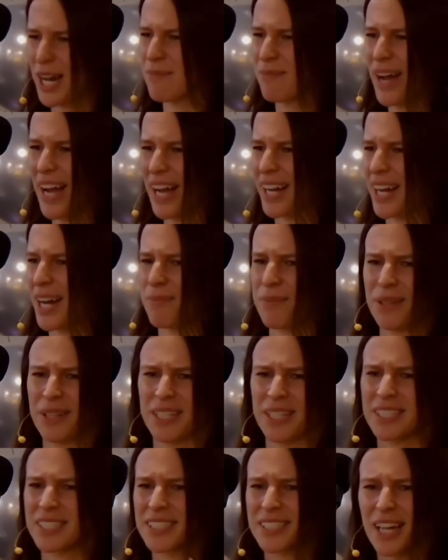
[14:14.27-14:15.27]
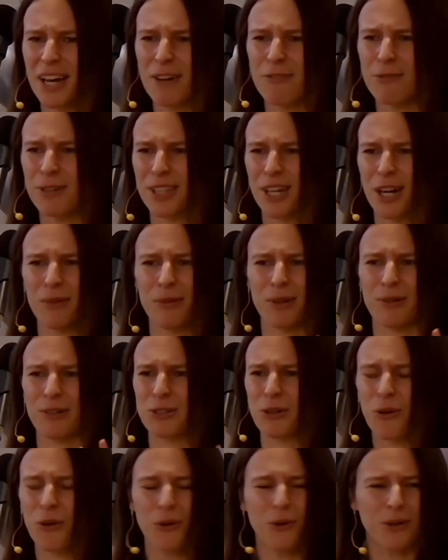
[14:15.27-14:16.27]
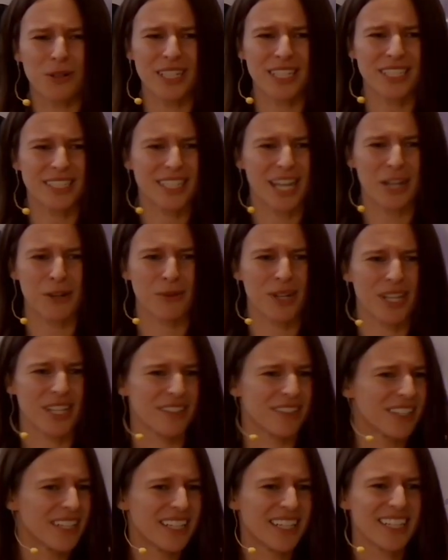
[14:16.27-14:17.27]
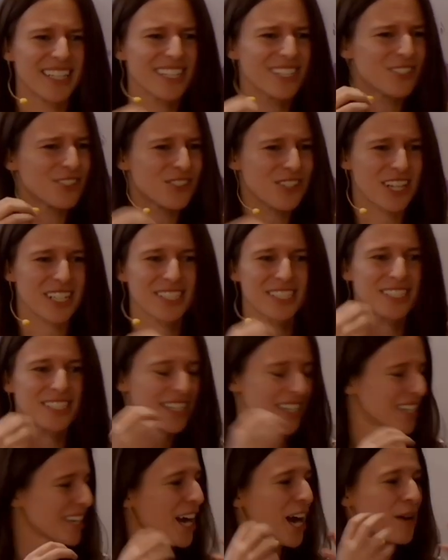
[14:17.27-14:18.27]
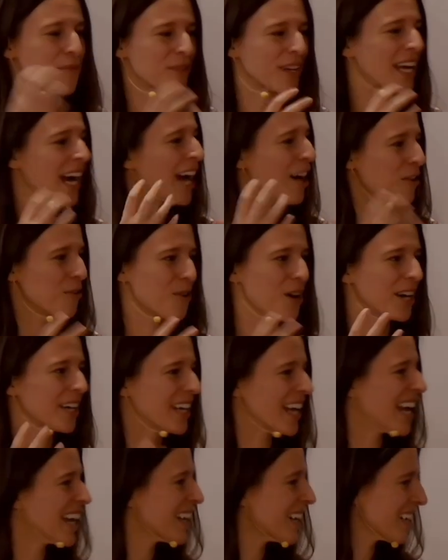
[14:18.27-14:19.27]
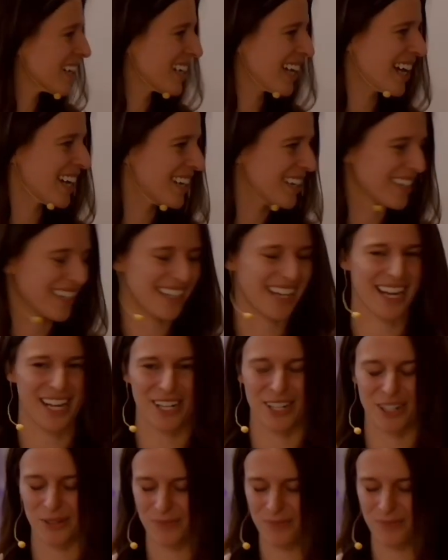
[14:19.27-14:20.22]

back up, and the stuff we thought we were totally done with is just coming out again and again and again.